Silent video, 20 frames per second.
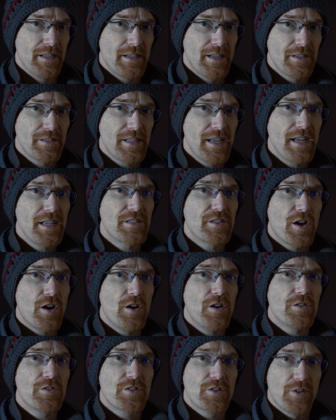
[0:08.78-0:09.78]
Now, science
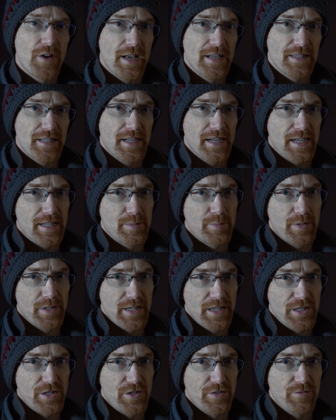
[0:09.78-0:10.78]
also has an
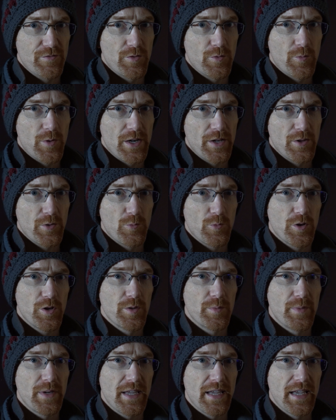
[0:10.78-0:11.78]
explanation for where the
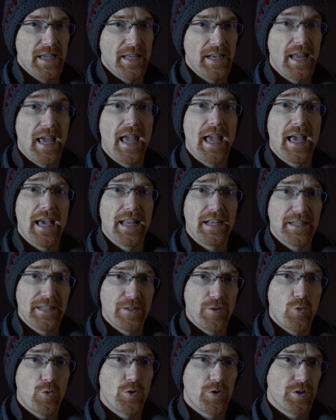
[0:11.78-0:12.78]
world began and
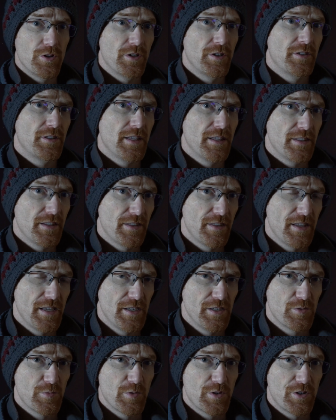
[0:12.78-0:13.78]
an order that the
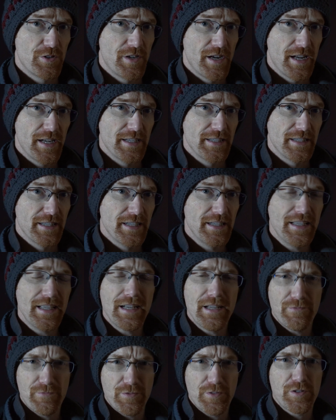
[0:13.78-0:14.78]
things were created in,
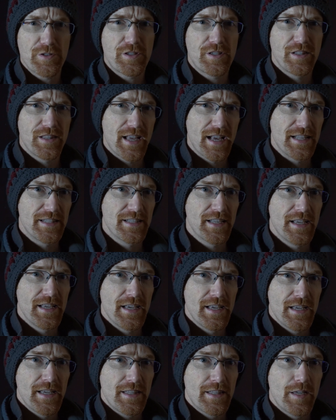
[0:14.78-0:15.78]
and at first glance,
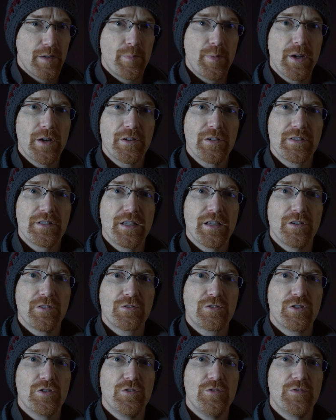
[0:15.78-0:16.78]
they appear to
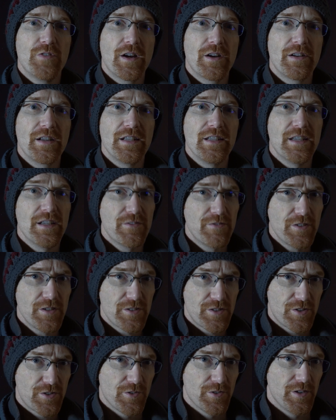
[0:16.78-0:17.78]
tell two very
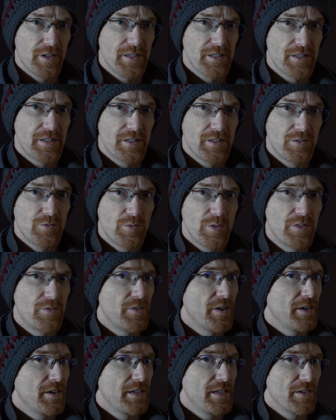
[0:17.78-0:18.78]
different stories with
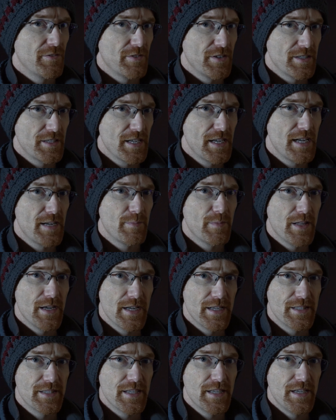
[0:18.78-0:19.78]
very different
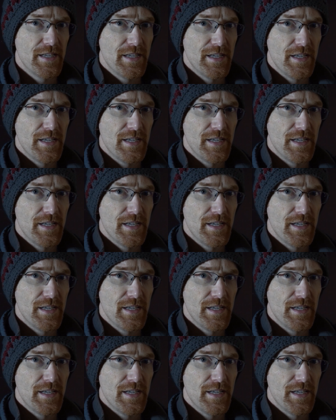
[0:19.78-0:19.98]
timelines.